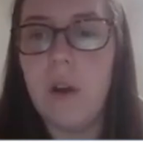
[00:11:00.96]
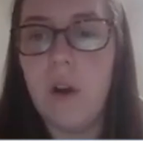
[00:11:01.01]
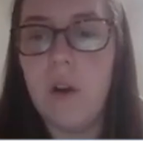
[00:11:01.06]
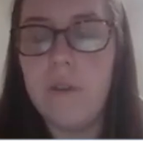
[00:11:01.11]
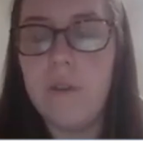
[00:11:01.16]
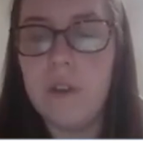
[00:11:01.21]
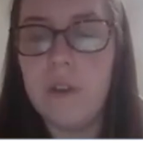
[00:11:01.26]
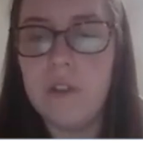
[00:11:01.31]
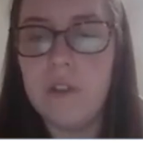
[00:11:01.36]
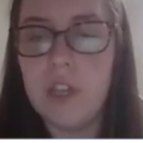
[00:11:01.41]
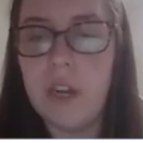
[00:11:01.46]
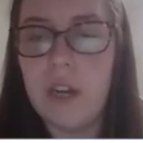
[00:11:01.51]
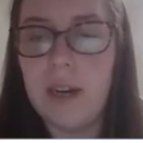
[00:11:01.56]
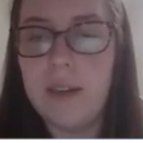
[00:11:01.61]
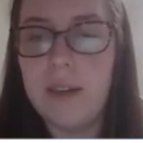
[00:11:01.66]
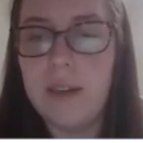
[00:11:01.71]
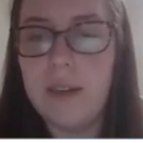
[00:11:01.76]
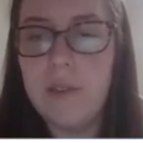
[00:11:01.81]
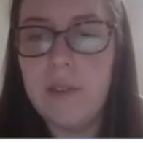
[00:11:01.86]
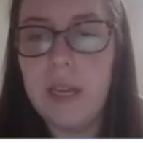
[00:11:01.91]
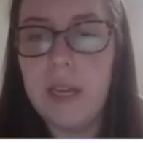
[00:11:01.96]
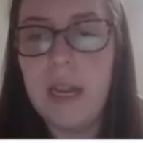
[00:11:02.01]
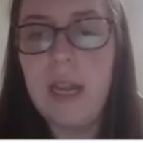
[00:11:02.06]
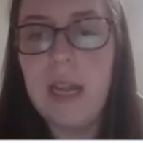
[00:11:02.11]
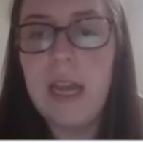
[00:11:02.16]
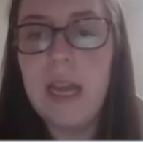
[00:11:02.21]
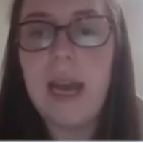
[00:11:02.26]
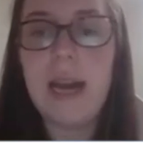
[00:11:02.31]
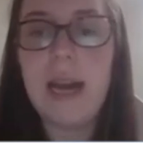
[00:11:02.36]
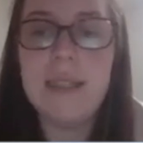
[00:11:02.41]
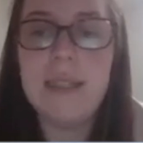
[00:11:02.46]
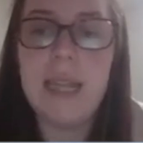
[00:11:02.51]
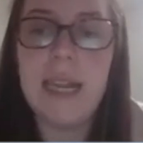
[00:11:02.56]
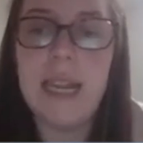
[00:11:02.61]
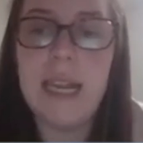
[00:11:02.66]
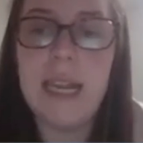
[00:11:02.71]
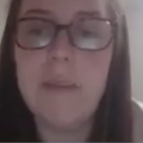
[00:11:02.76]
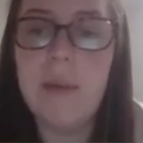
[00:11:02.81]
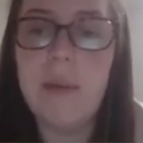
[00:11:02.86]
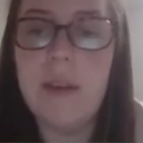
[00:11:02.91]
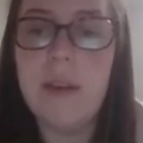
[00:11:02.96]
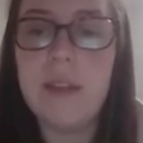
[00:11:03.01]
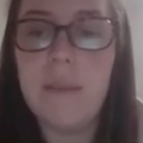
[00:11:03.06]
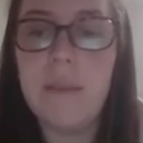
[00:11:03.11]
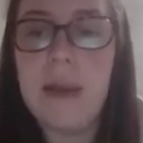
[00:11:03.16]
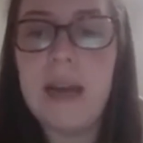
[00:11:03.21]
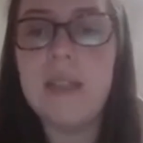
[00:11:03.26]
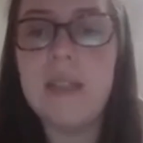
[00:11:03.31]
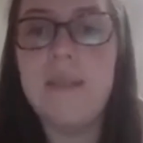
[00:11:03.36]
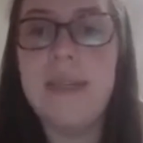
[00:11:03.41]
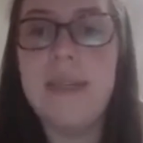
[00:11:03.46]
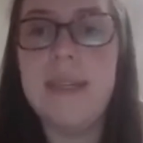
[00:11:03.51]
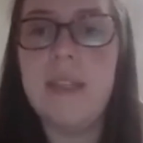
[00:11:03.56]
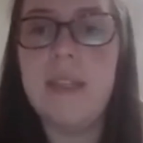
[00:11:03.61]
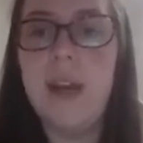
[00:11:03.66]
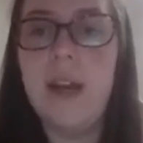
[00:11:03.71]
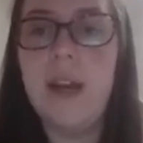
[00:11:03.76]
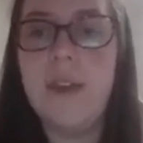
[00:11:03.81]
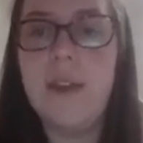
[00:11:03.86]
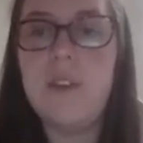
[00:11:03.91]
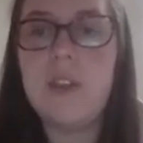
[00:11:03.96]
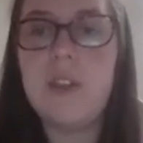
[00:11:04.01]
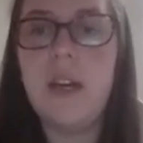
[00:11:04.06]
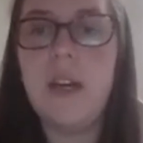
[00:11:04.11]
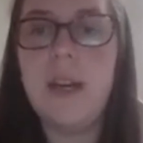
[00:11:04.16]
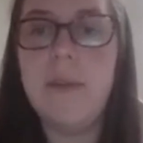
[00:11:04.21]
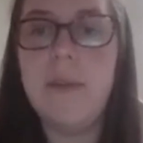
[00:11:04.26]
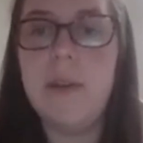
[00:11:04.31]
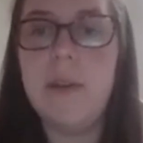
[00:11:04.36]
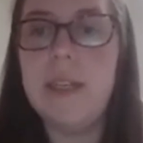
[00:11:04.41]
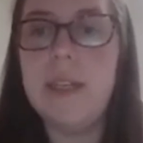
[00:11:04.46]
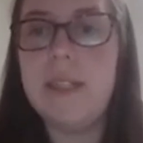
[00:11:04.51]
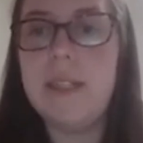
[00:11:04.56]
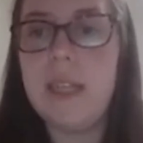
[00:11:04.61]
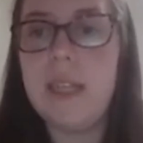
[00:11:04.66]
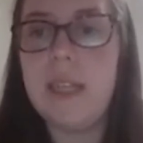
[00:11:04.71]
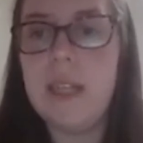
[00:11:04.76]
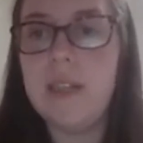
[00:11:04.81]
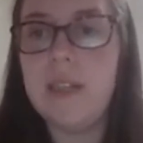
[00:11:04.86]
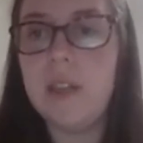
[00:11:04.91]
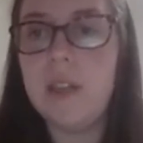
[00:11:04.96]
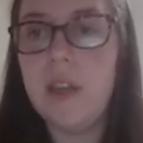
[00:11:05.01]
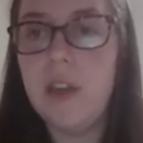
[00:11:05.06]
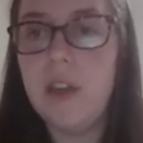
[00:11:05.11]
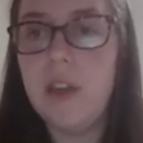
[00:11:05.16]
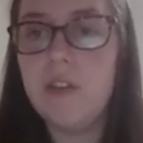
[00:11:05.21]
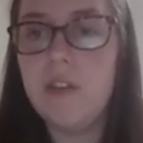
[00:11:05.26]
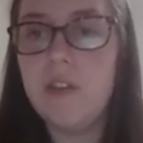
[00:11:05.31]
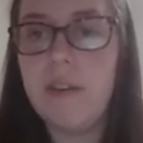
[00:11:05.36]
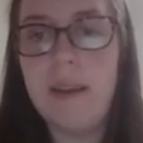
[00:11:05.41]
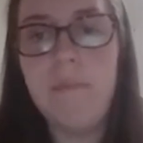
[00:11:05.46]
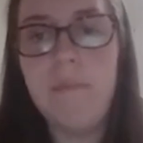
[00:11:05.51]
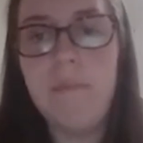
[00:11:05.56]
of your child as they keep using Maths-Whizz. And over time, you're going to see these huge green